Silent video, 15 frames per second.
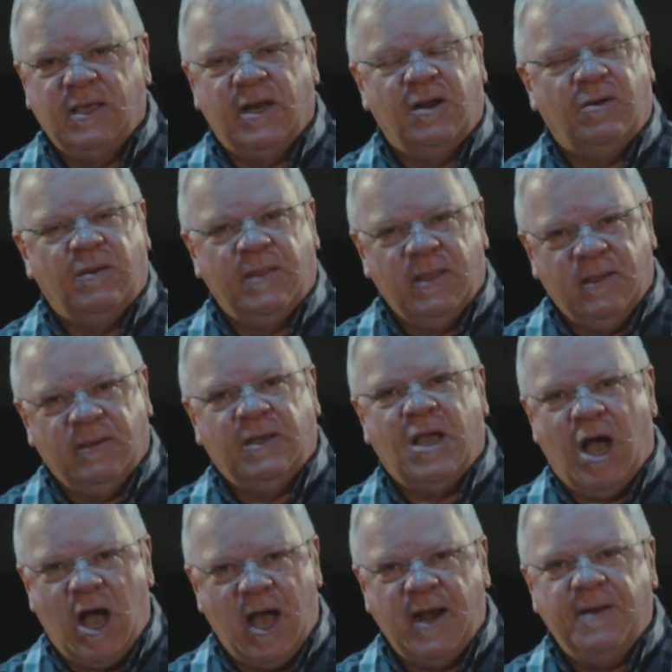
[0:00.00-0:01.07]
You know,
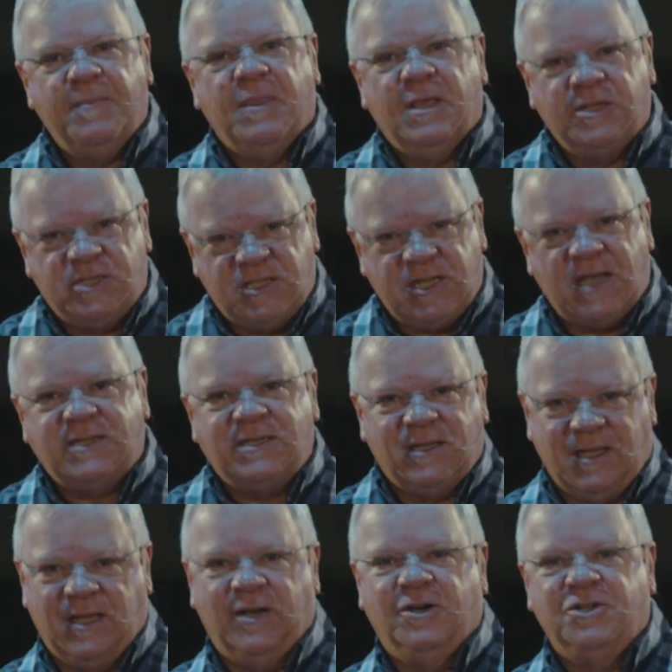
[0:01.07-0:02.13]
God sets
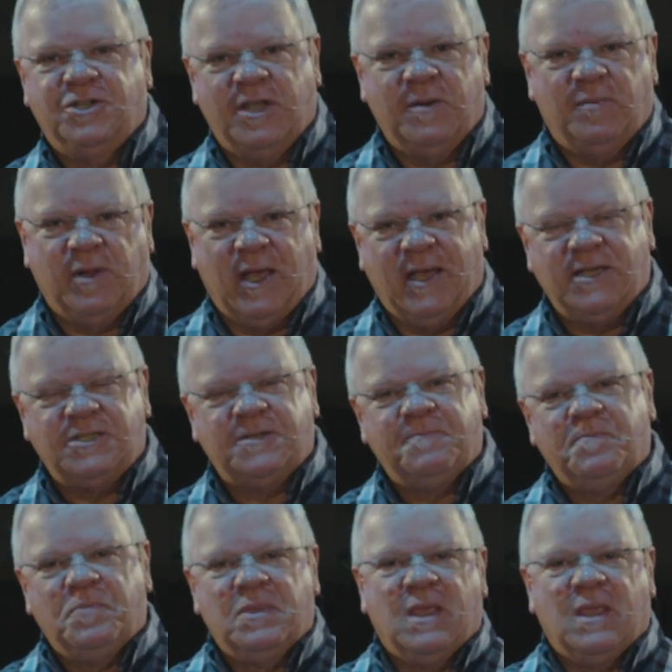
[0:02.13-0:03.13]
leaders in place,